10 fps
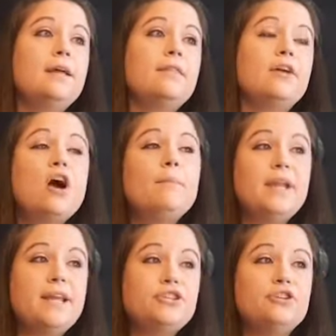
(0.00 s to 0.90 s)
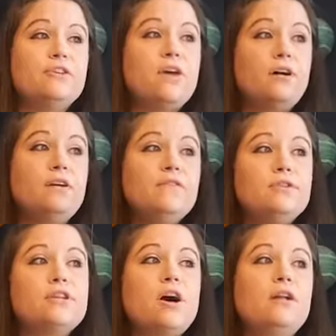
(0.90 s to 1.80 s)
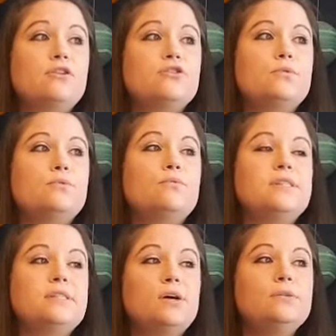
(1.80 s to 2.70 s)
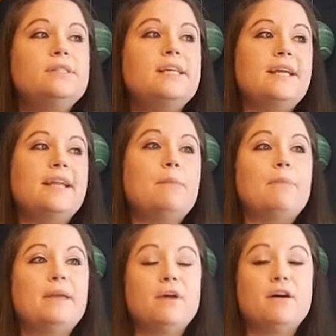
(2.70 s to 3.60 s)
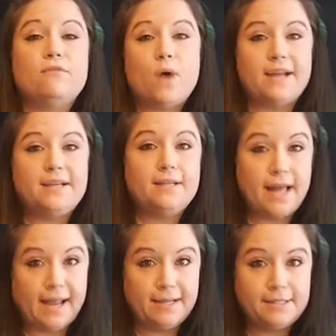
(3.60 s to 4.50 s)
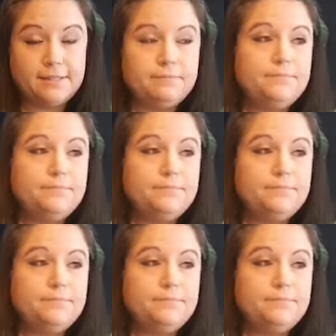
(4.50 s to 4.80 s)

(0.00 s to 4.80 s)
the combination of all of those colors will result in a beam of white light.